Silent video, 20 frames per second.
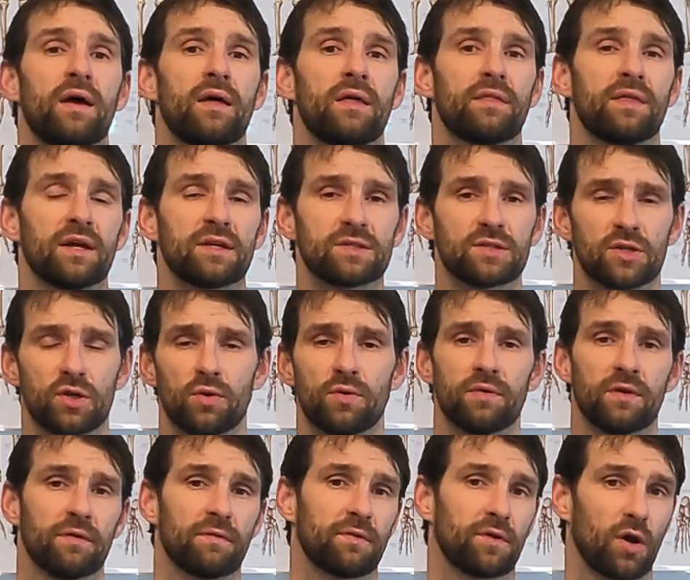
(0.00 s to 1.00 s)
things to do:
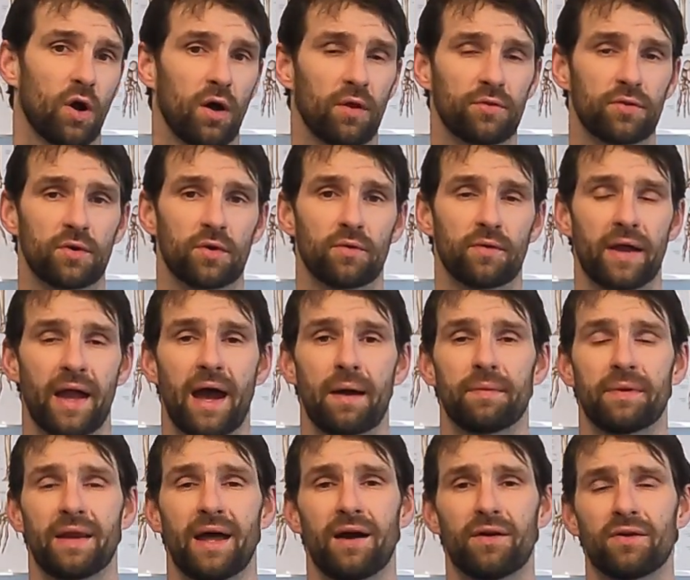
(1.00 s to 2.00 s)
you've gone through your rehab,
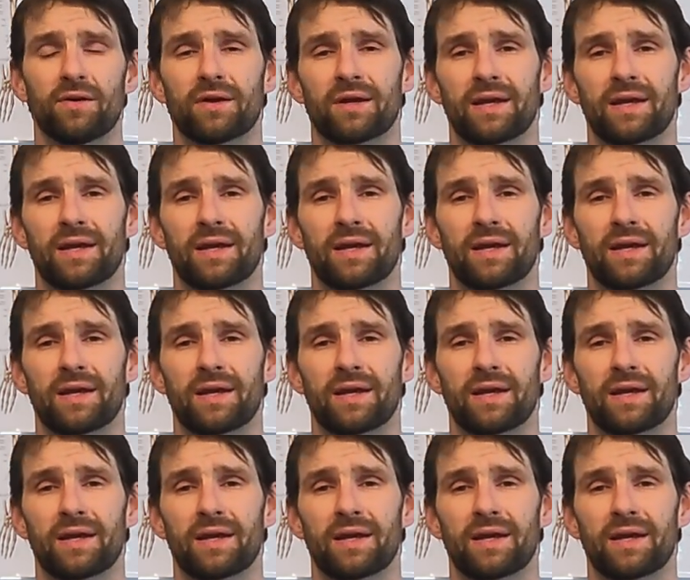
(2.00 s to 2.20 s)
now you've